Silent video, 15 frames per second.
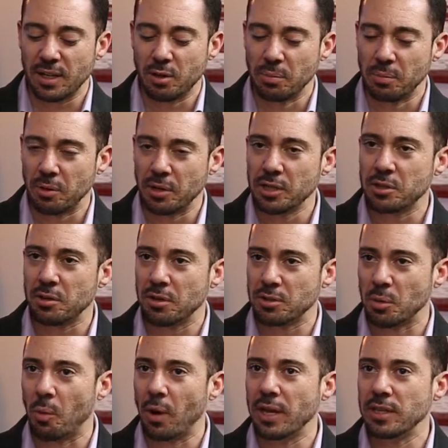criminal history
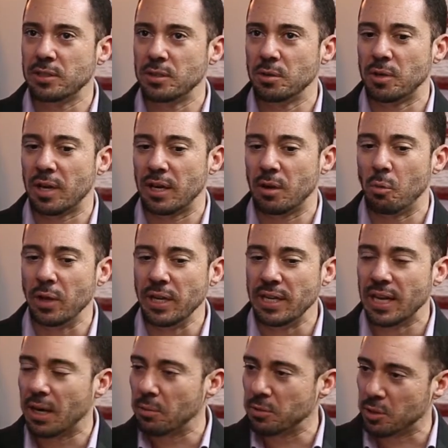as a way to kind of
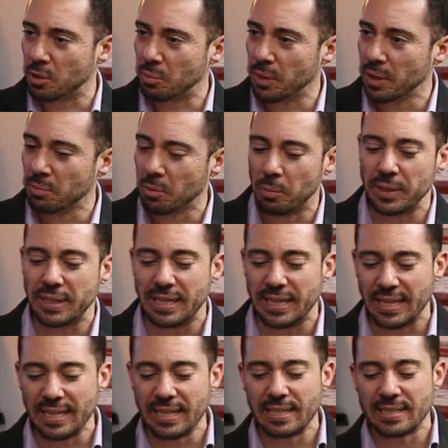weed out certain people. But the
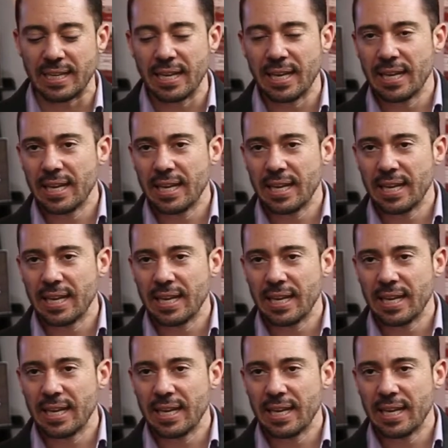thing is,